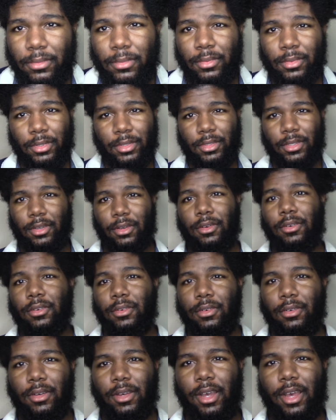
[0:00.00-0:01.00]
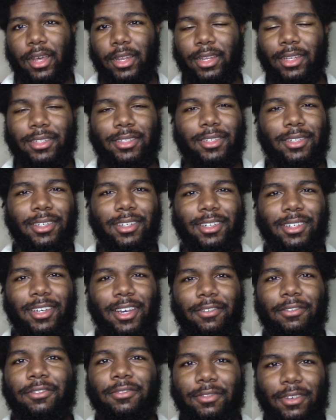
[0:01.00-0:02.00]
So I need to,
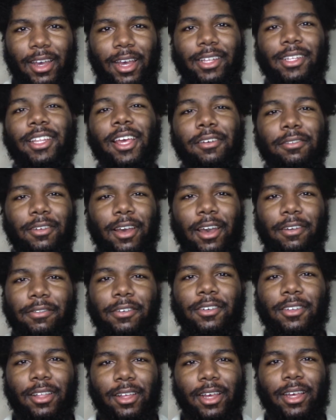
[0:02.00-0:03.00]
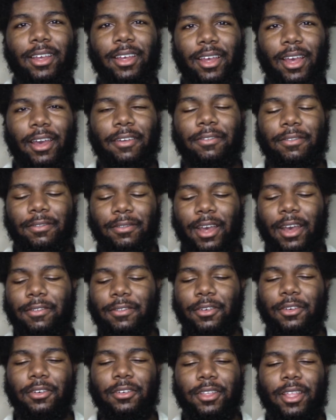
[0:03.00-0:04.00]
I
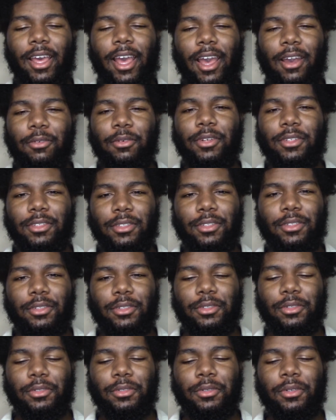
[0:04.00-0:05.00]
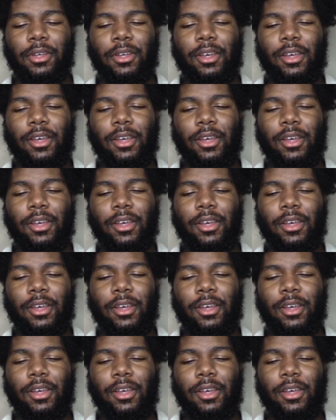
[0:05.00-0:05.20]
feel that I want to,